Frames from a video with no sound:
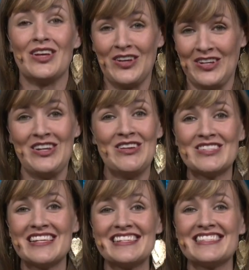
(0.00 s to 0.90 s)
The good
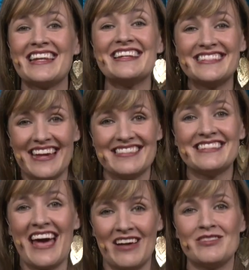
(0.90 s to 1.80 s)
news is that it
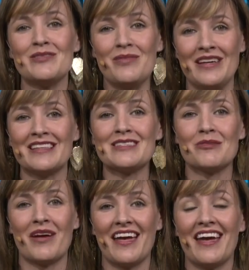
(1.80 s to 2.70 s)
doesn't have to be
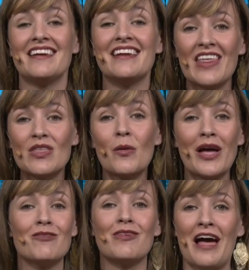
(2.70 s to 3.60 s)
this way. Another
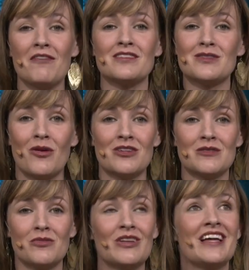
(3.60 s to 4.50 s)
way of life is
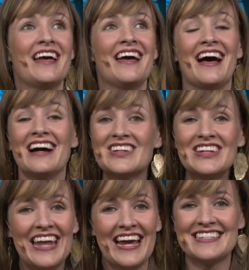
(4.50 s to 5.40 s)
possible, a
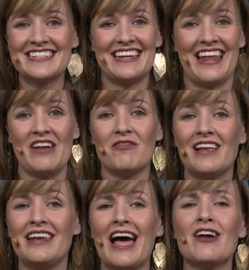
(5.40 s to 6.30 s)
connected life,
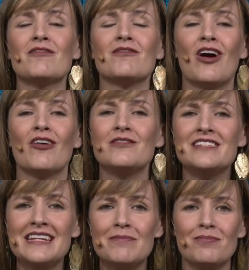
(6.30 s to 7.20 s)
a life
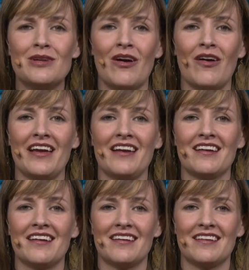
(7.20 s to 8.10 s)
of deep
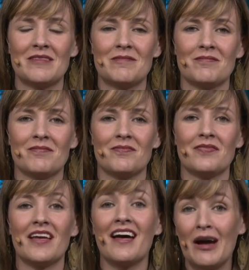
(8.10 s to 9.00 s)
belonging.
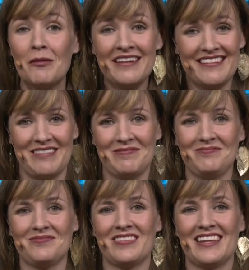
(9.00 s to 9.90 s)
I wonder,
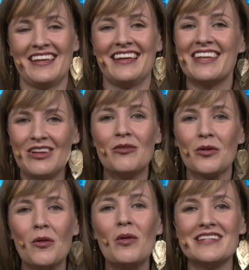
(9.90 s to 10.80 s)
can you
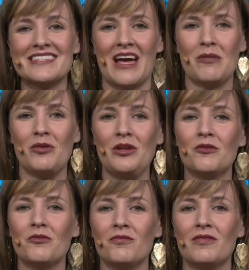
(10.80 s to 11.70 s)
recall a time when
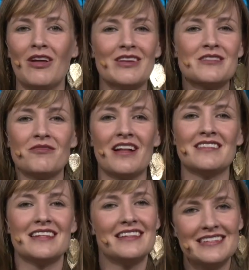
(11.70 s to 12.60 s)
you last
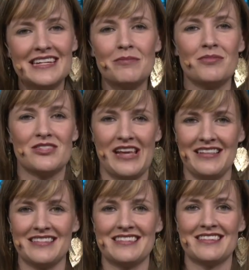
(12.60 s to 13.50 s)
felt a deep
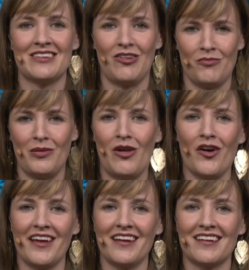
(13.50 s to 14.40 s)
sense of
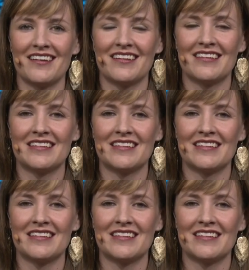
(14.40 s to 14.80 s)
belonging?